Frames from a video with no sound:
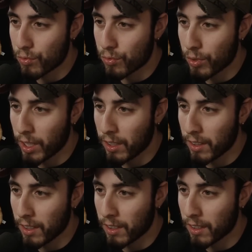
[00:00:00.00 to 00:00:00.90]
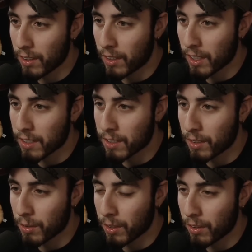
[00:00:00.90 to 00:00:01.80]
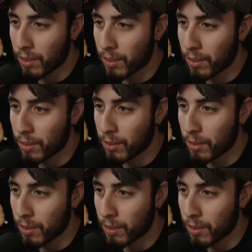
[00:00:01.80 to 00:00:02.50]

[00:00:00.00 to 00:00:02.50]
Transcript: Anything that you guys are going through?